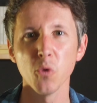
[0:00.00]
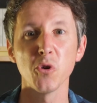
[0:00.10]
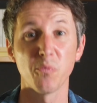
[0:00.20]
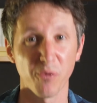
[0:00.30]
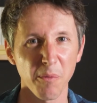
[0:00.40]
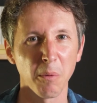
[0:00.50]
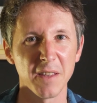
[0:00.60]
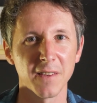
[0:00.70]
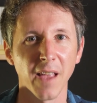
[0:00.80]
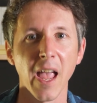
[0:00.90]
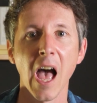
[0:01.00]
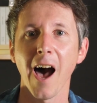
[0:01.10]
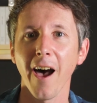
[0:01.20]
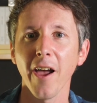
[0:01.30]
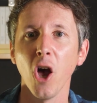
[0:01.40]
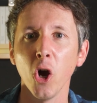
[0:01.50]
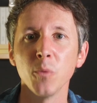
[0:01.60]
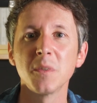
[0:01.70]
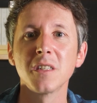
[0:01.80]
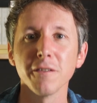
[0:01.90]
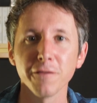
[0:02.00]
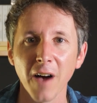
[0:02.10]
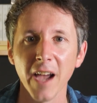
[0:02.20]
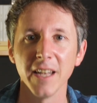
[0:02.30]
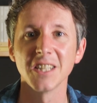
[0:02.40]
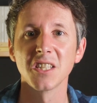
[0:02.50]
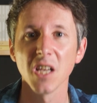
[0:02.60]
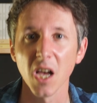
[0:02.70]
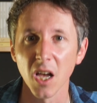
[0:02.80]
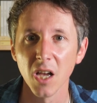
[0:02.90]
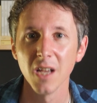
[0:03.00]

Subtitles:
you would probably say, I hope to find t.